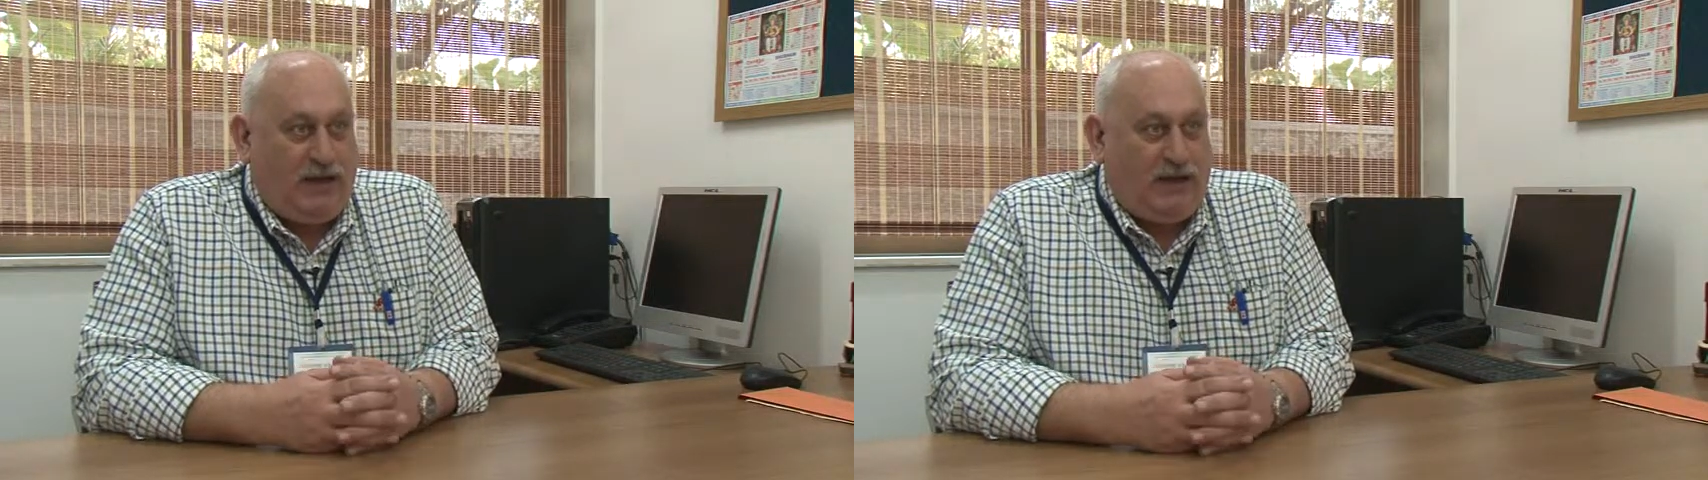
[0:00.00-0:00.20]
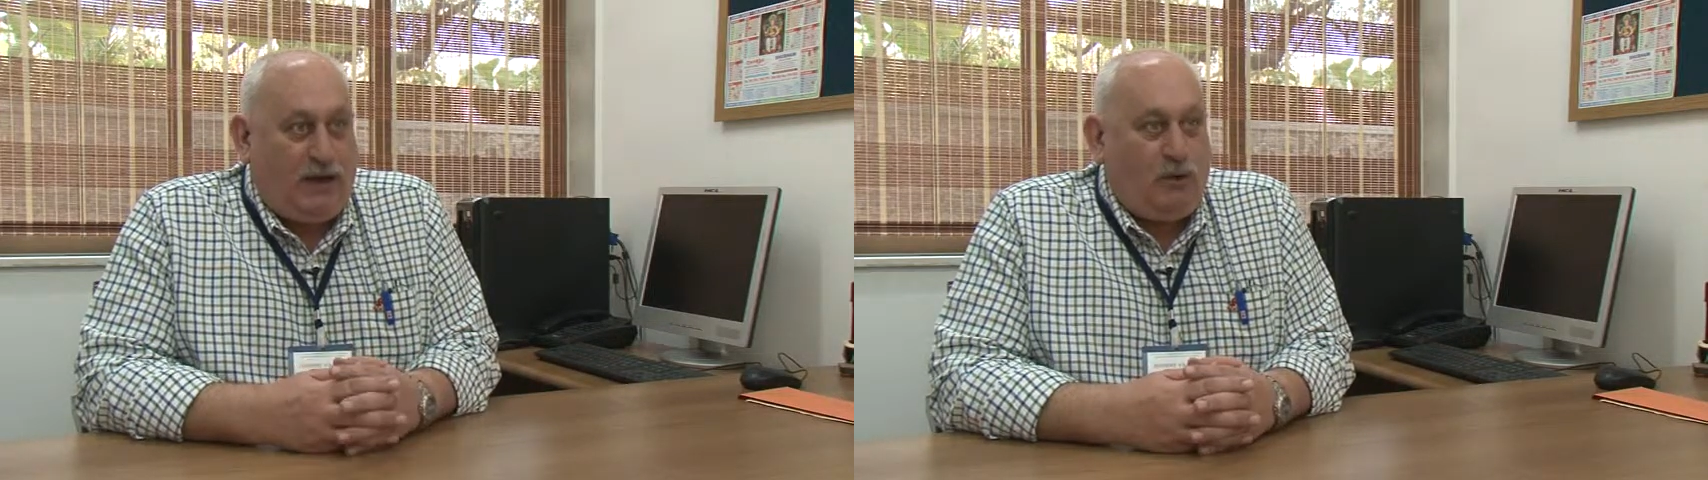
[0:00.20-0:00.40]

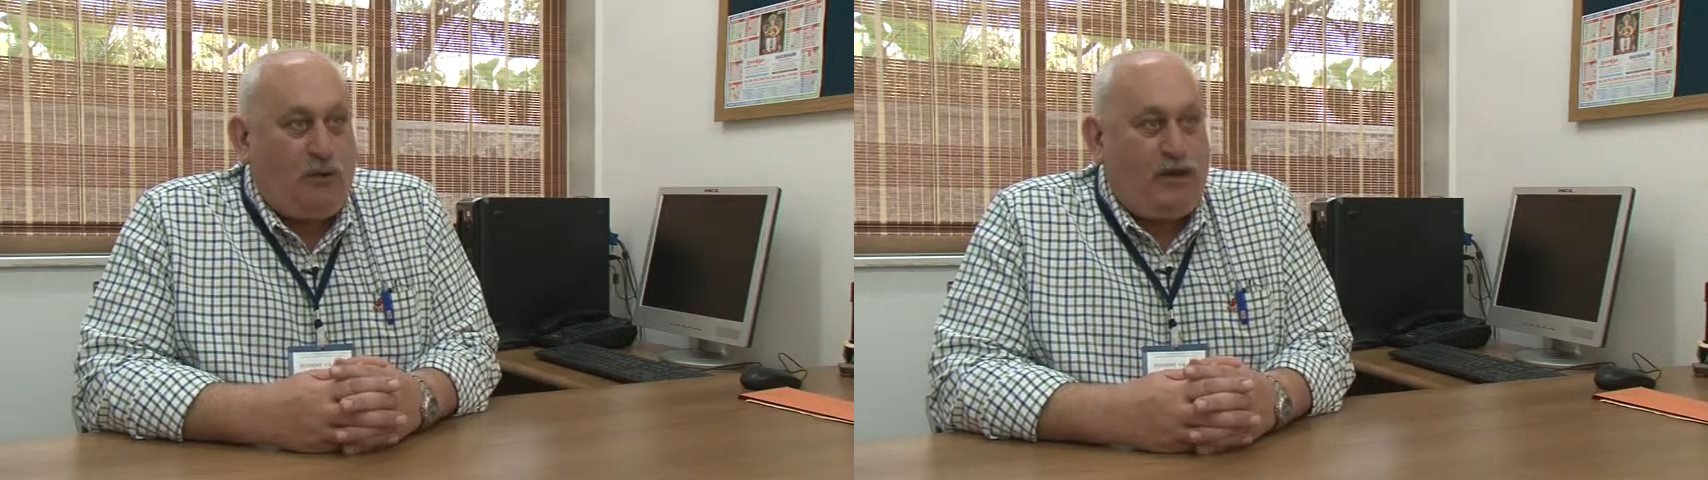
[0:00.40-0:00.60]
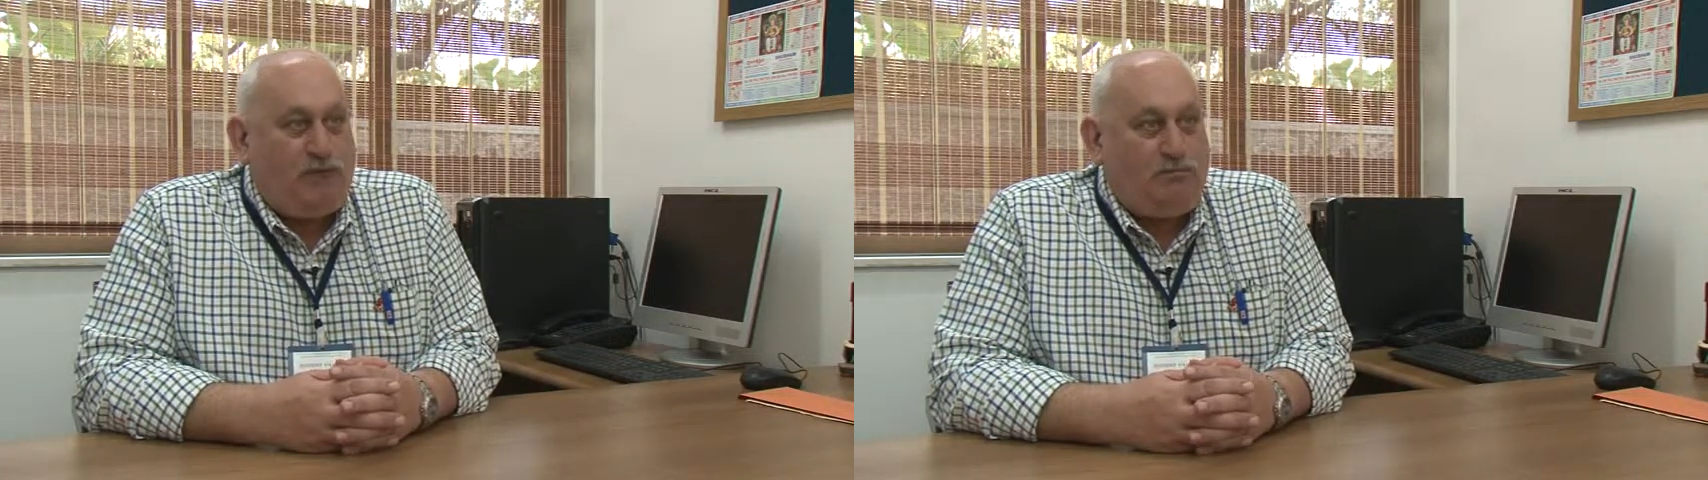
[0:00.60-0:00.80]
and how
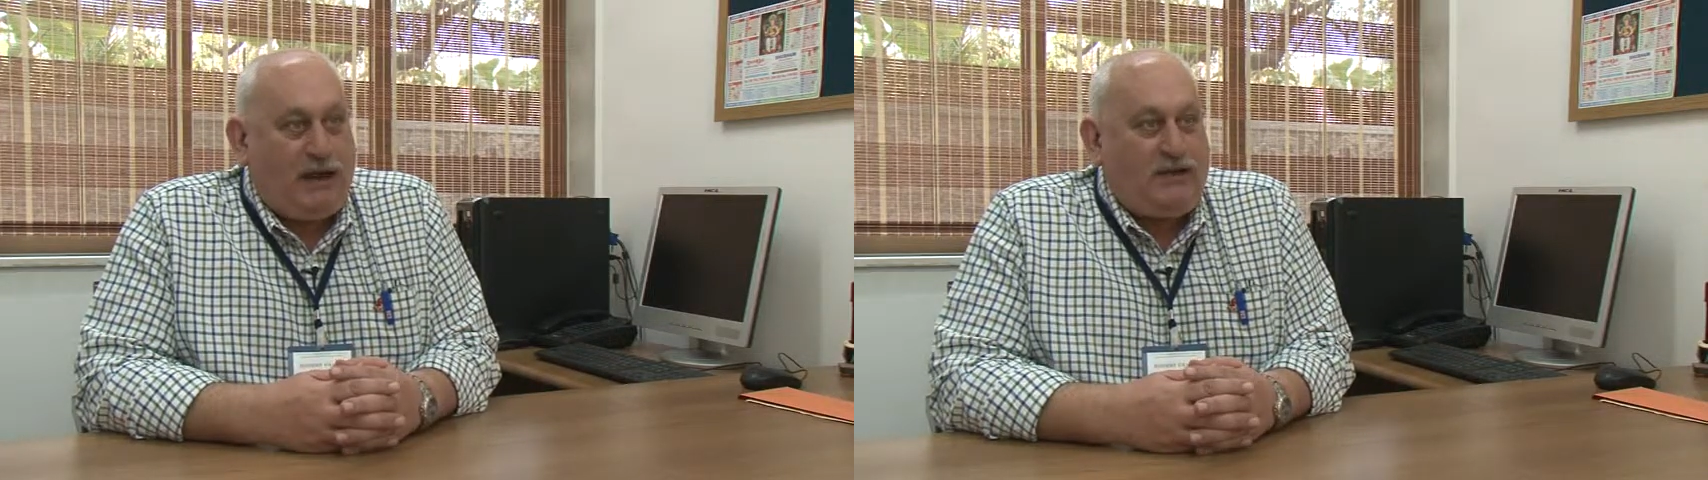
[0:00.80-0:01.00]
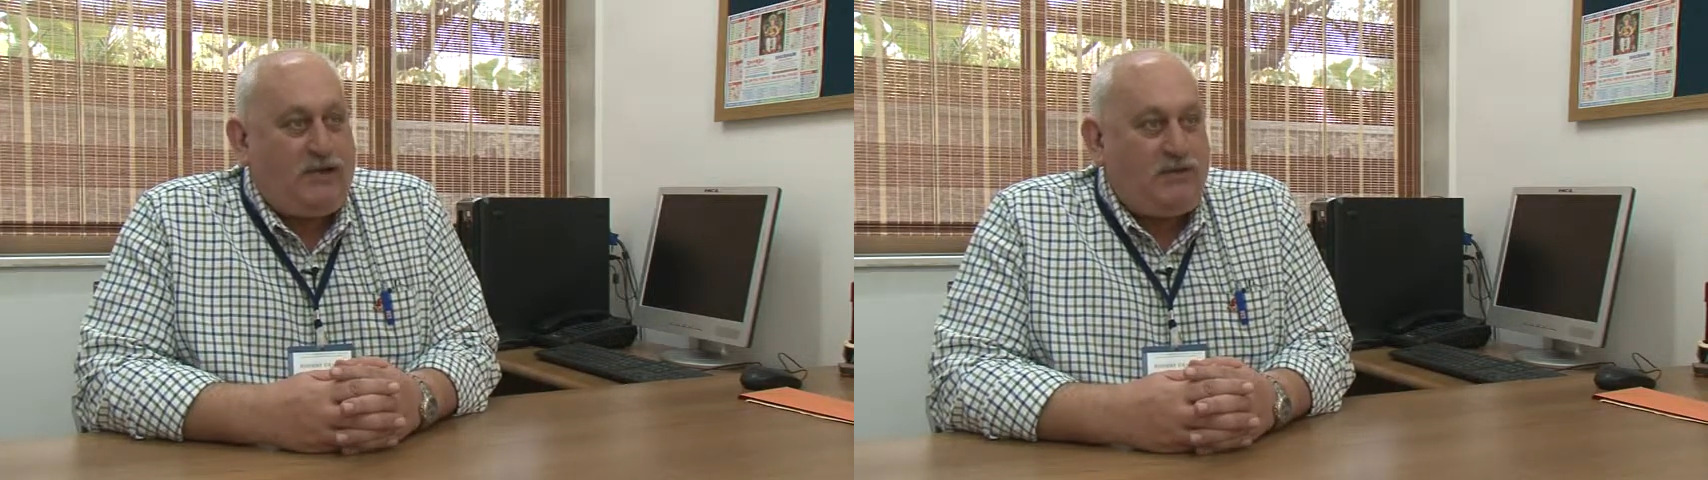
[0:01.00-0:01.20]
we can
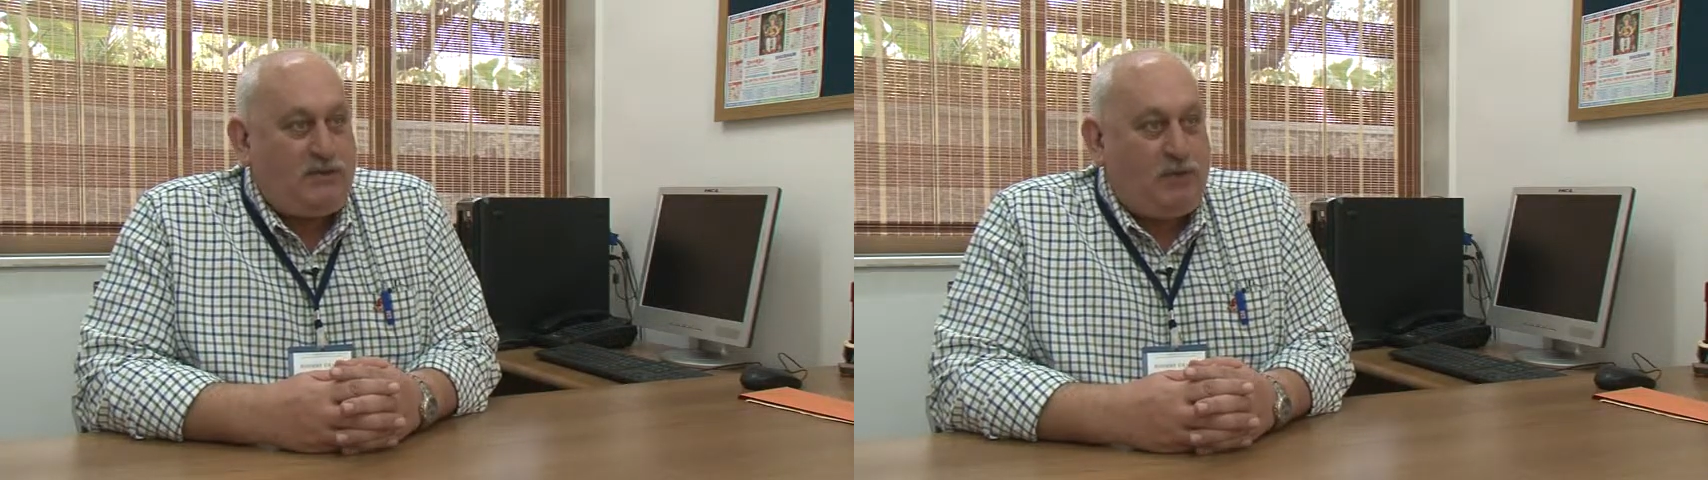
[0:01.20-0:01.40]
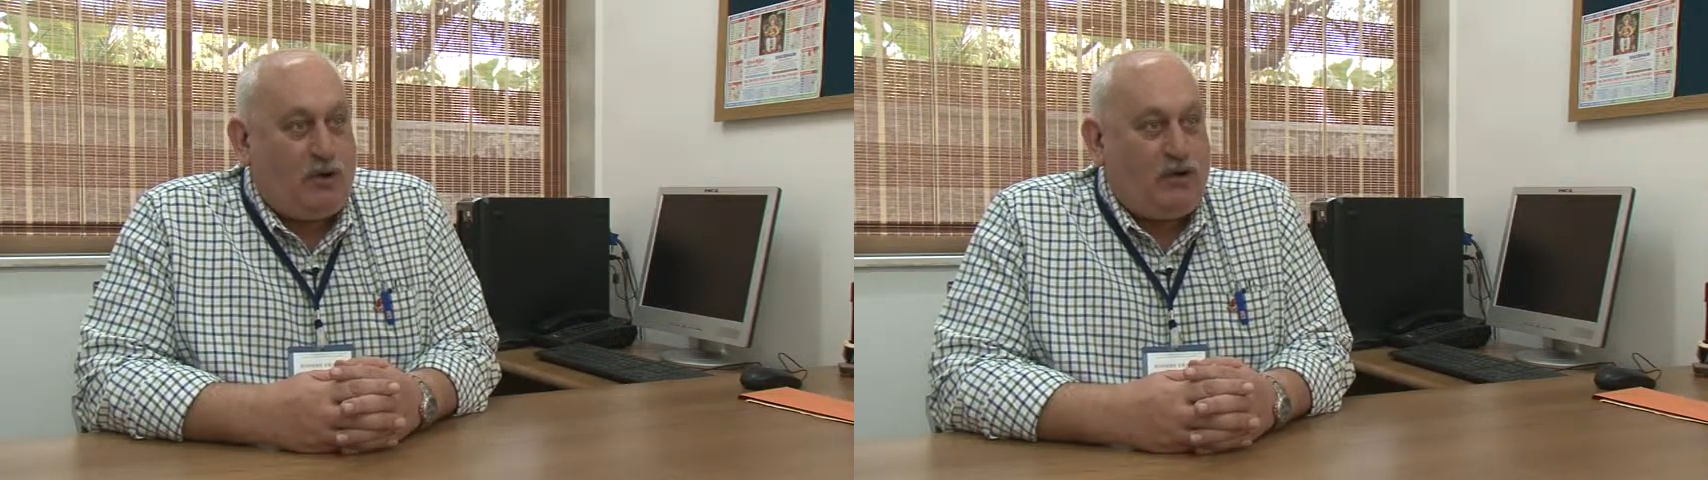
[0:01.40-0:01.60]
better
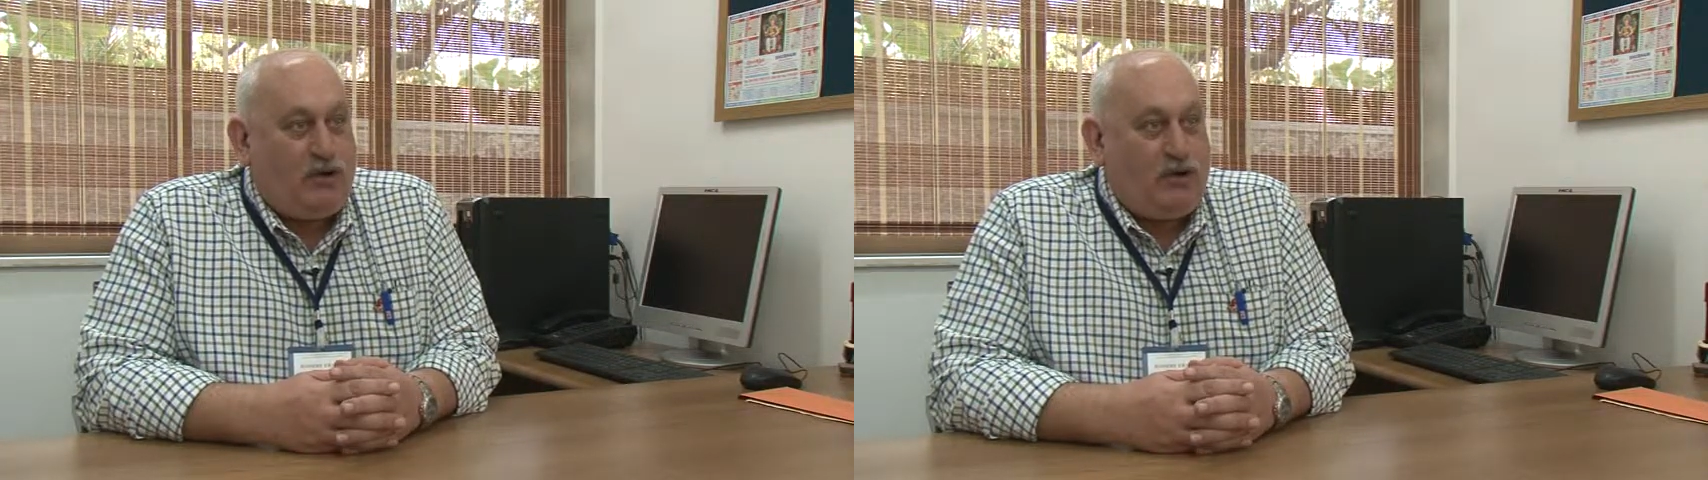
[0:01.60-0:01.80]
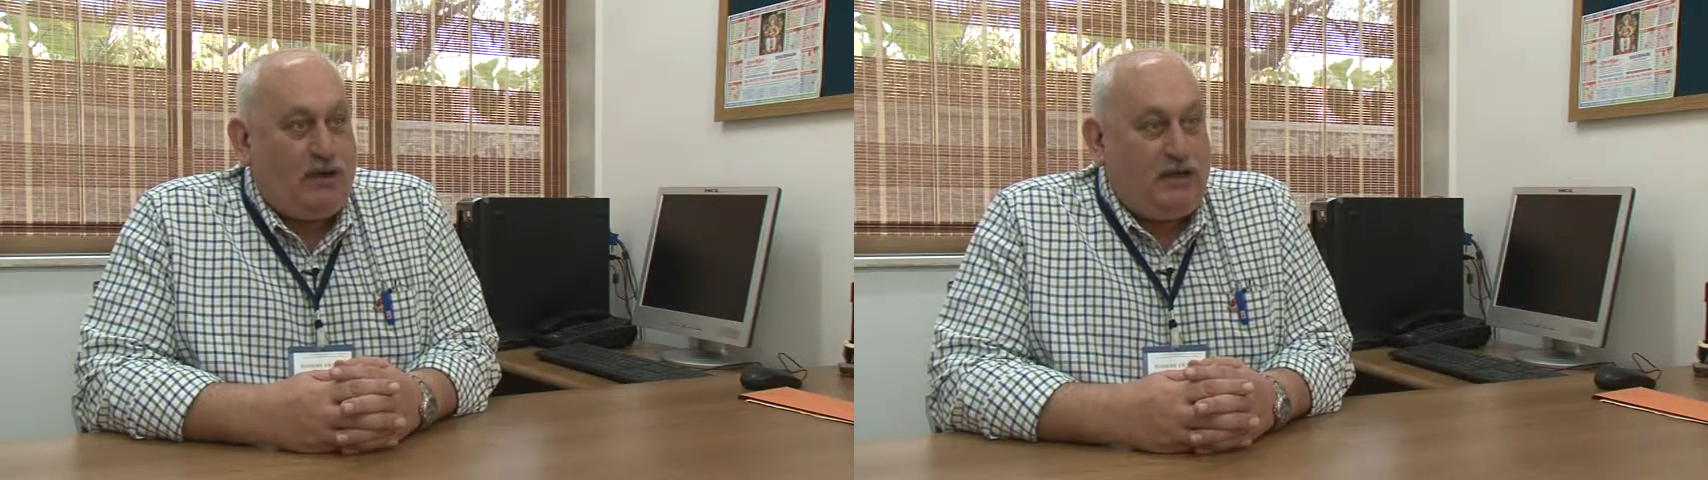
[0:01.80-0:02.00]

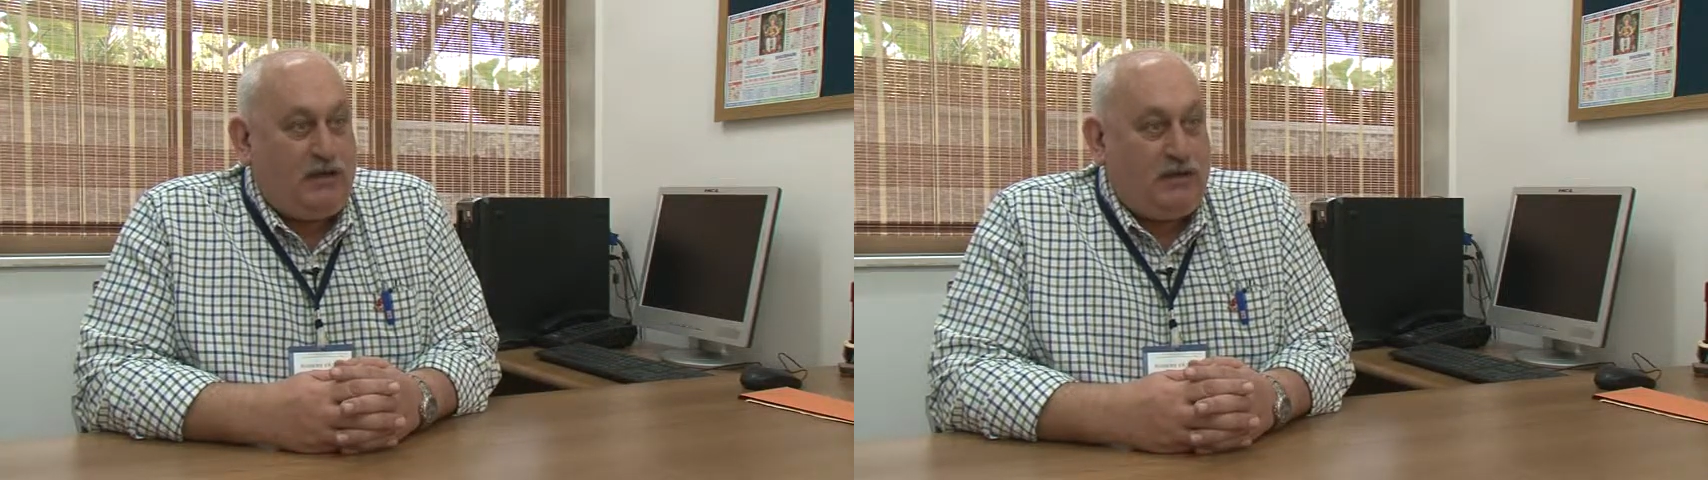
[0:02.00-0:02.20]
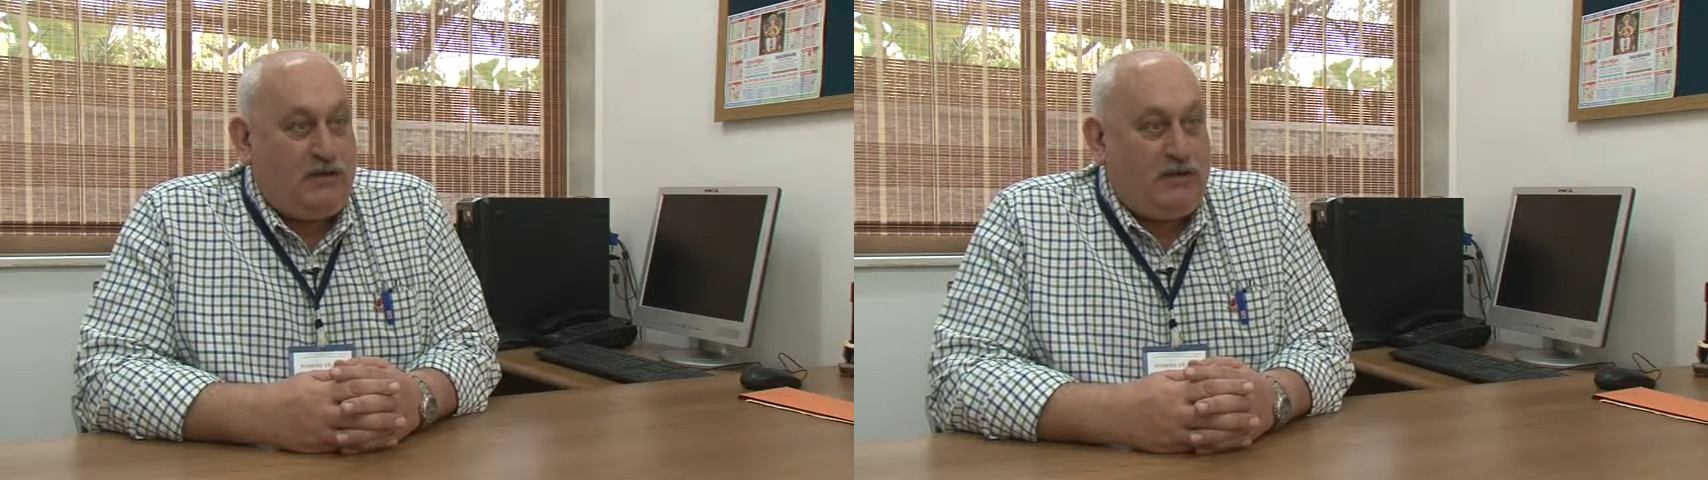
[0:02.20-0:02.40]
respond to